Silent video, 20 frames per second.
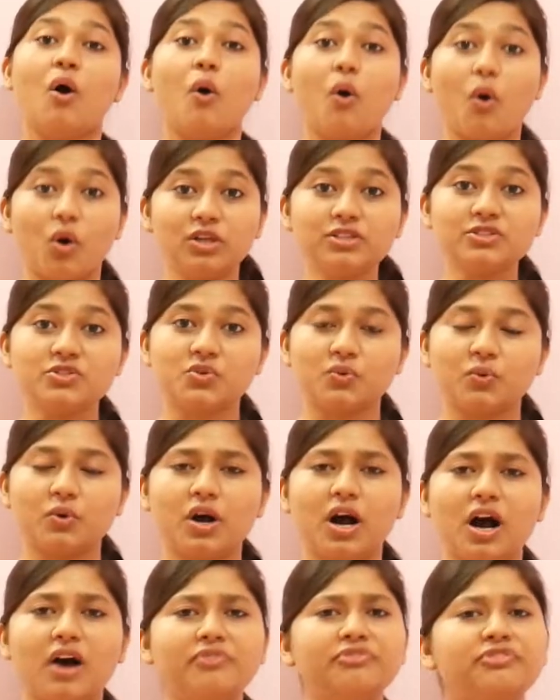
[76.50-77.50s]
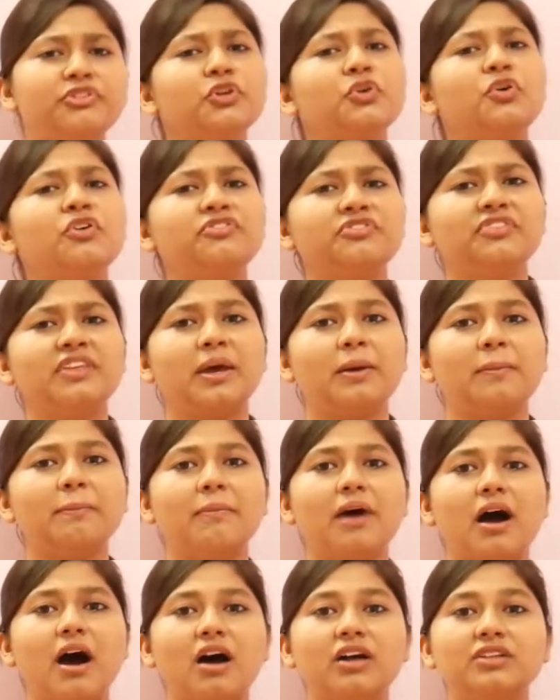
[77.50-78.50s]
Also, a few of
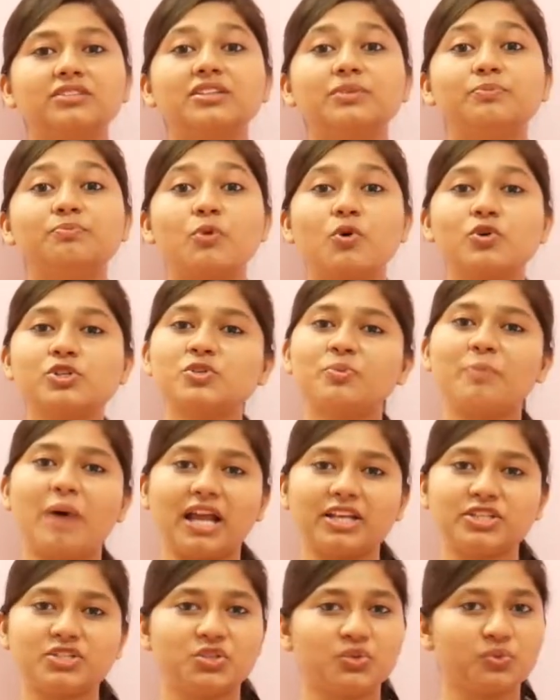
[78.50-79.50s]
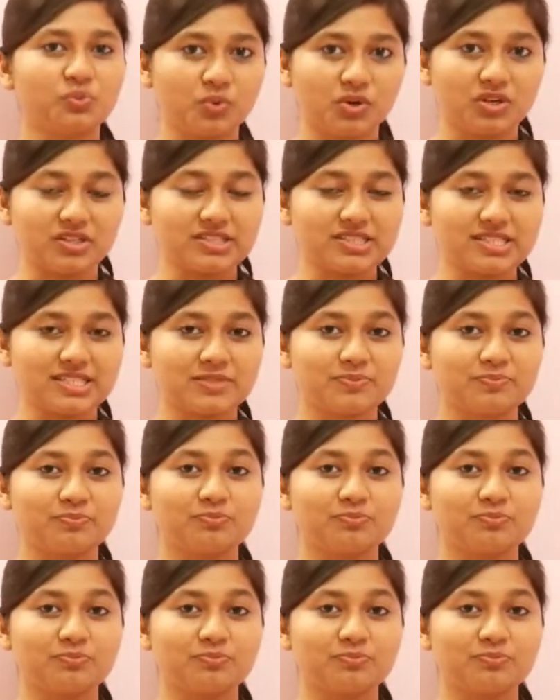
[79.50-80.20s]
them are the portmanteau words.